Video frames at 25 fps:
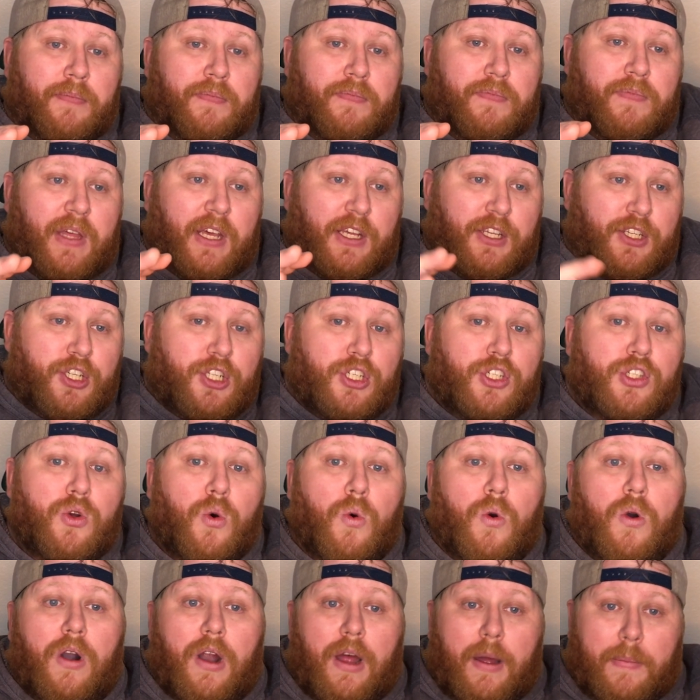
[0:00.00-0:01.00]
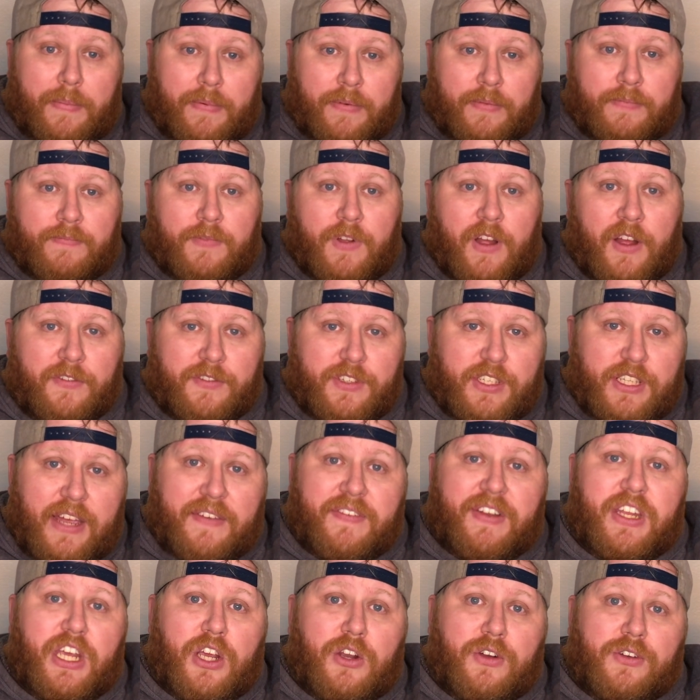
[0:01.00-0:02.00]
they store up of
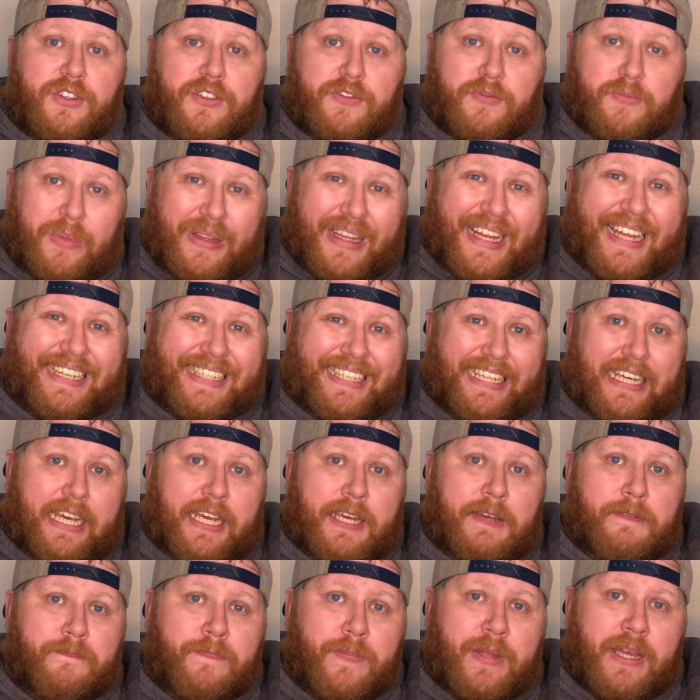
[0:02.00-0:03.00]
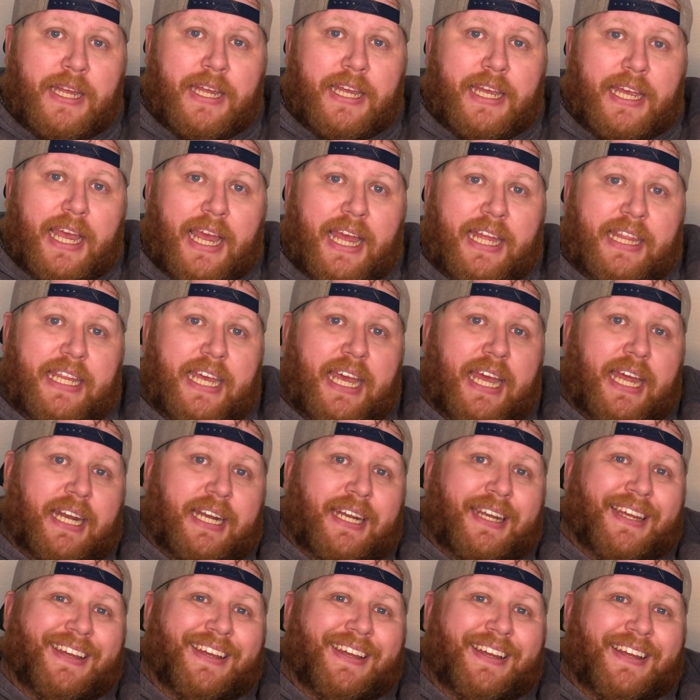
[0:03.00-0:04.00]
7 years of plenty, and
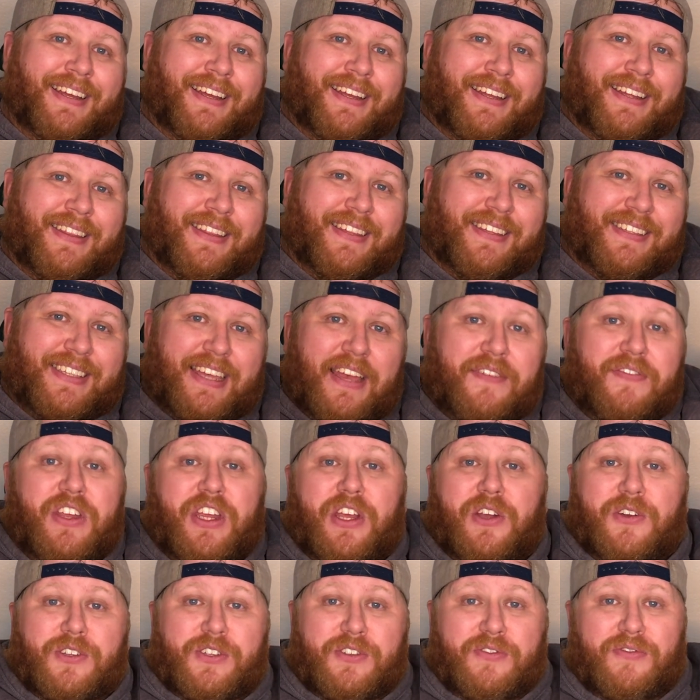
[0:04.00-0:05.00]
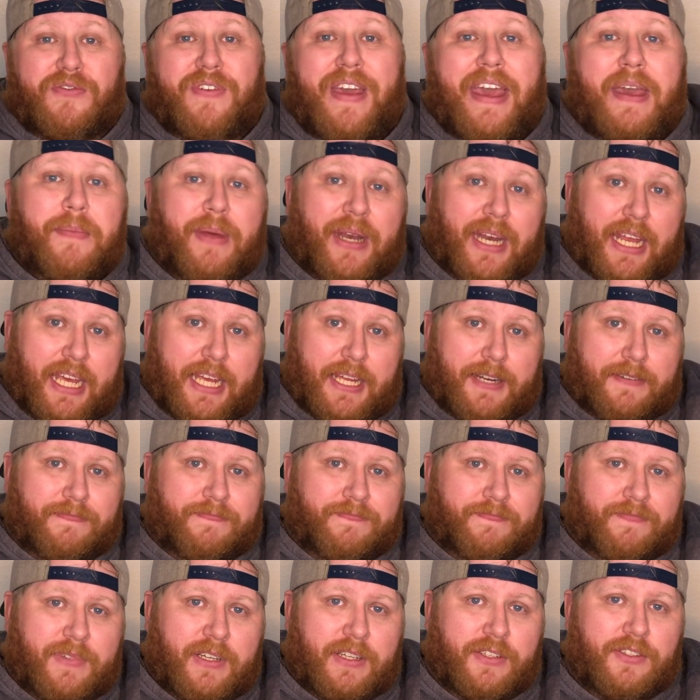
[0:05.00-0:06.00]
then the 7 years of famine hit.
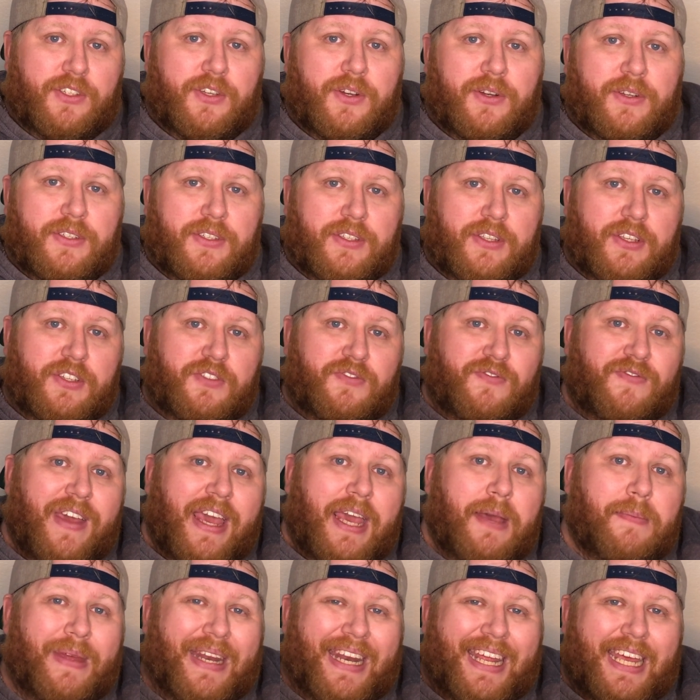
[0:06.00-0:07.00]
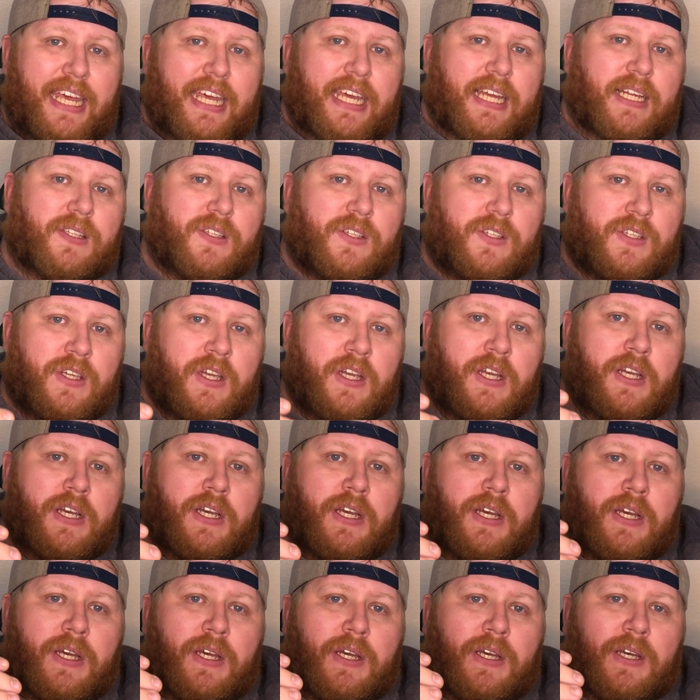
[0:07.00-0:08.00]
And so as this famine hits,
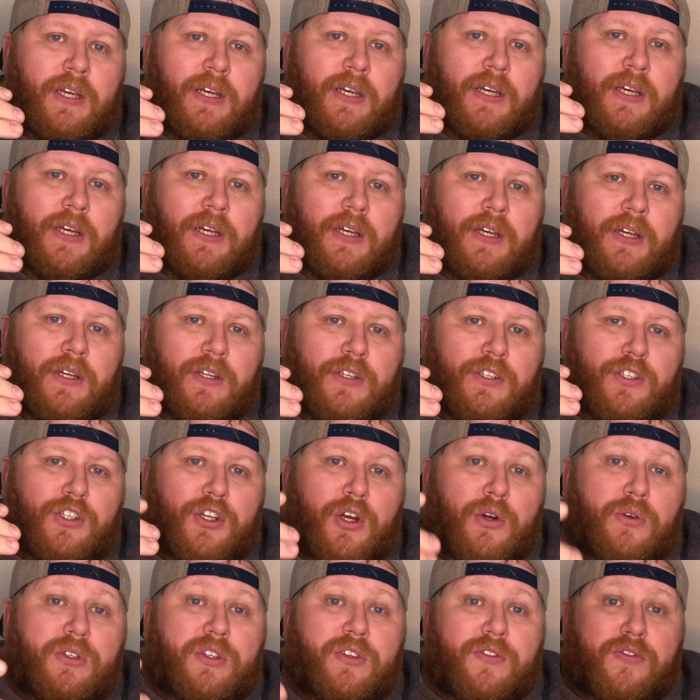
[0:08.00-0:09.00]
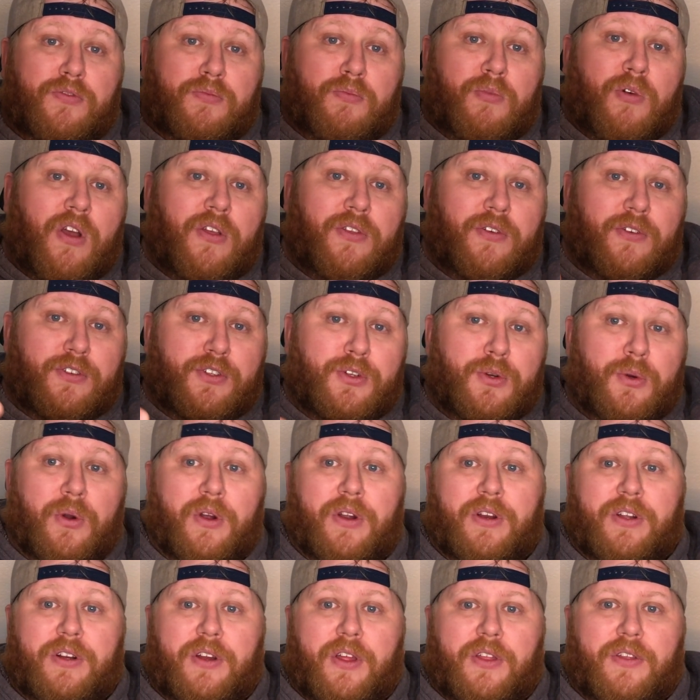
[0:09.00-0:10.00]
Joseph's brothers who are
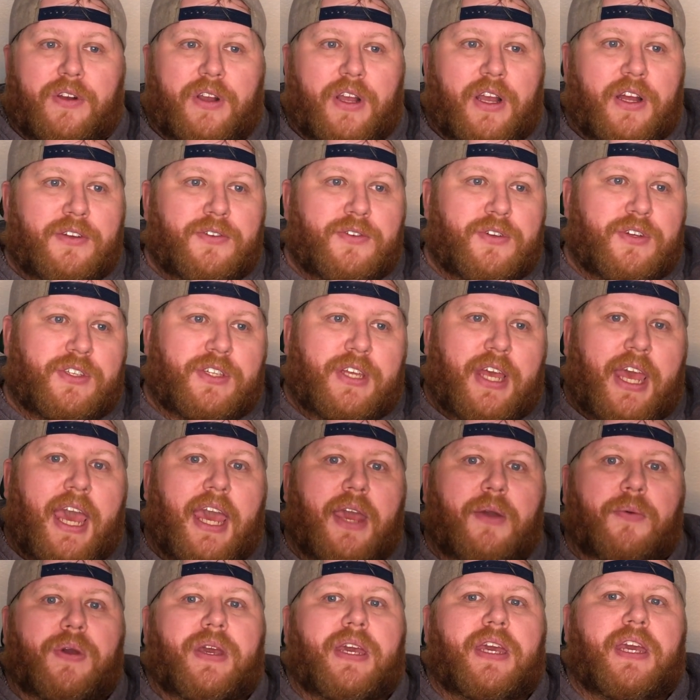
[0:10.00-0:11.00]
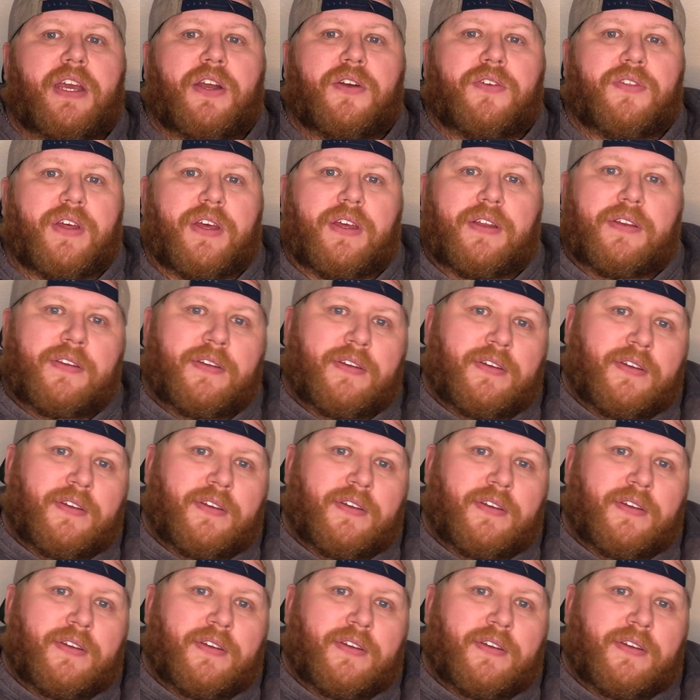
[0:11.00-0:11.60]
in another country say, hey, we hear that,